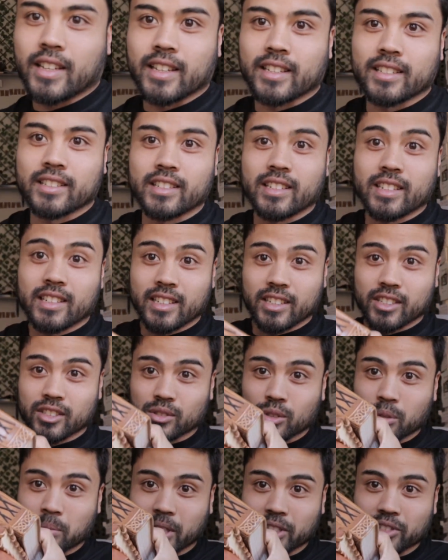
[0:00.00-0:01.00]
and here's
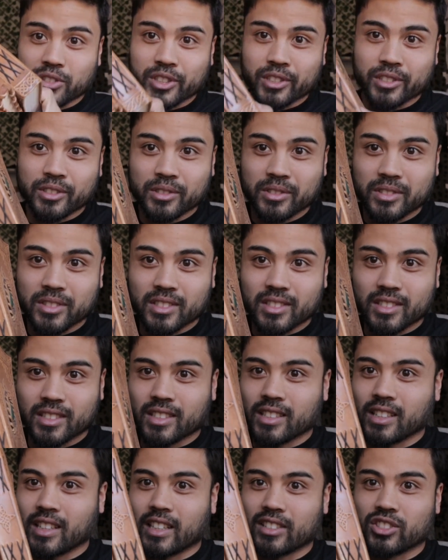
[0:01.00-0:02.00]
all my journals.
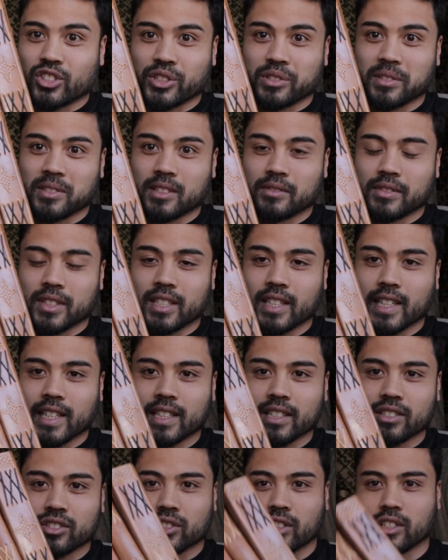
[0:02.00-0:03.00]
I journal every
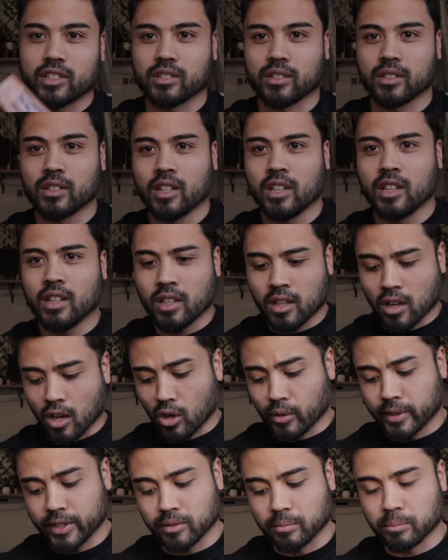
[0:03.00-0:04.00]
day, try to
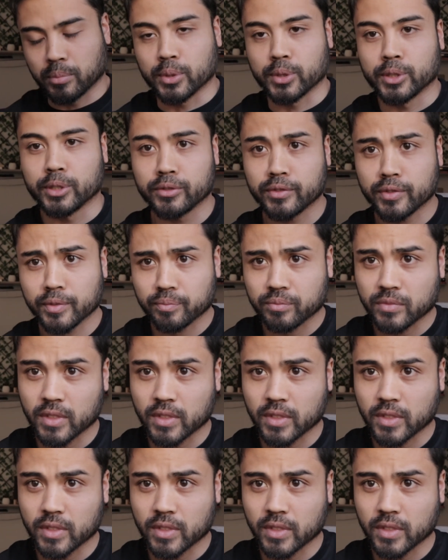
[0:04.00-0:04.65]
always improve.